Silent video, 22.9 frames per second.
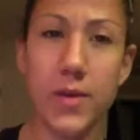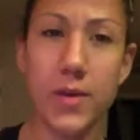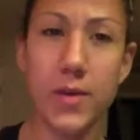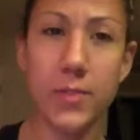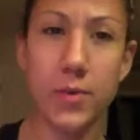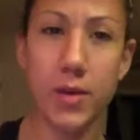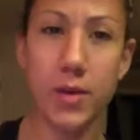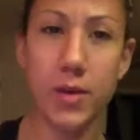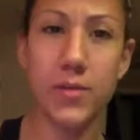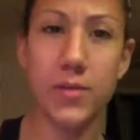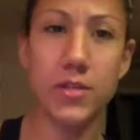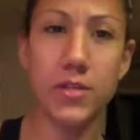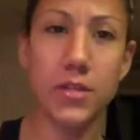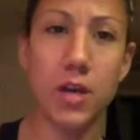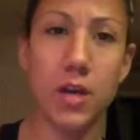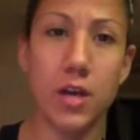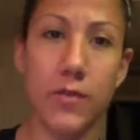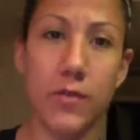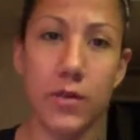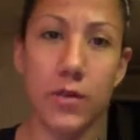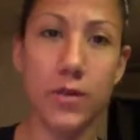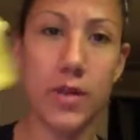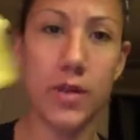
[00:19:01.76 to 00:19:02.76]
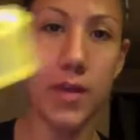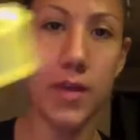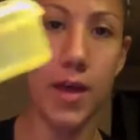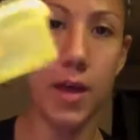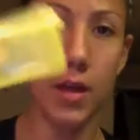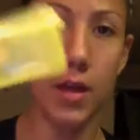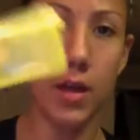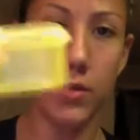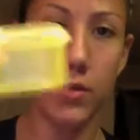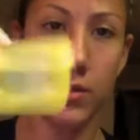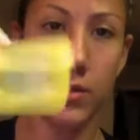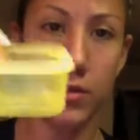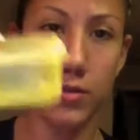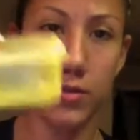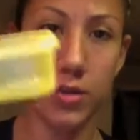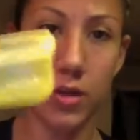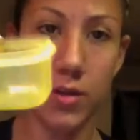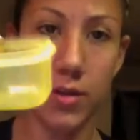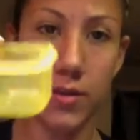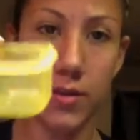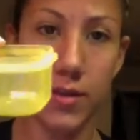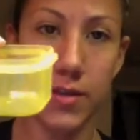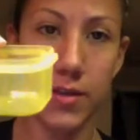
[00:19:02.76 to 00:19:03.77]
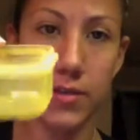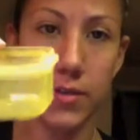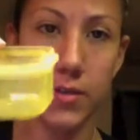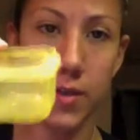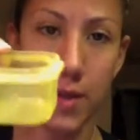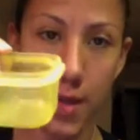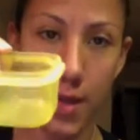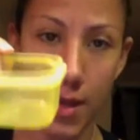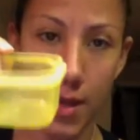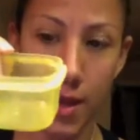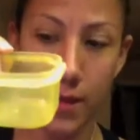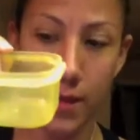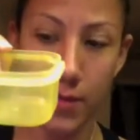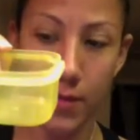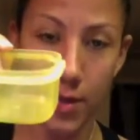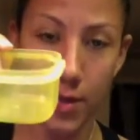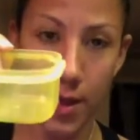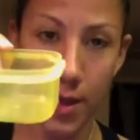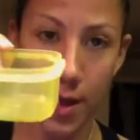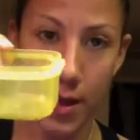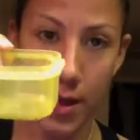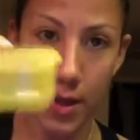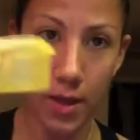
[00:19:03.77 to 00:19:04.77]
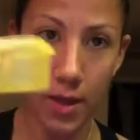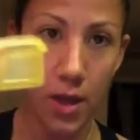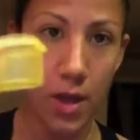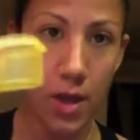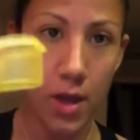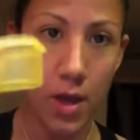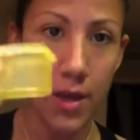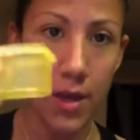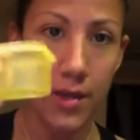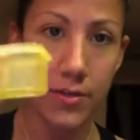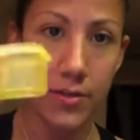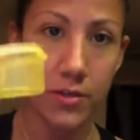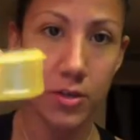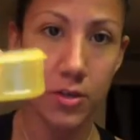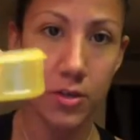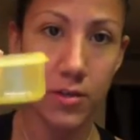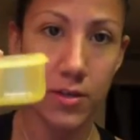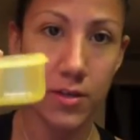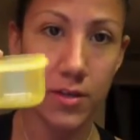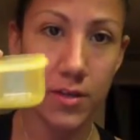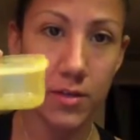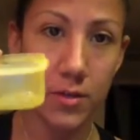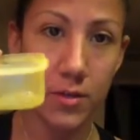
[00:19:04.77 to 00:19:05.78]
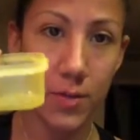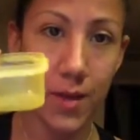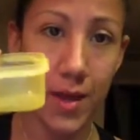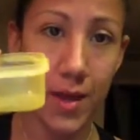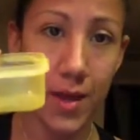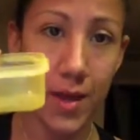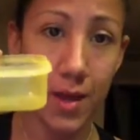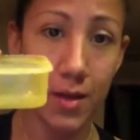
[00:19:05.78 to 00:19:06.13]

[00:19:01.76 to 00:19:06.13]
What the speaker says: pretty much covered the yellow. There's certain things you can eat every day and certain things you can't.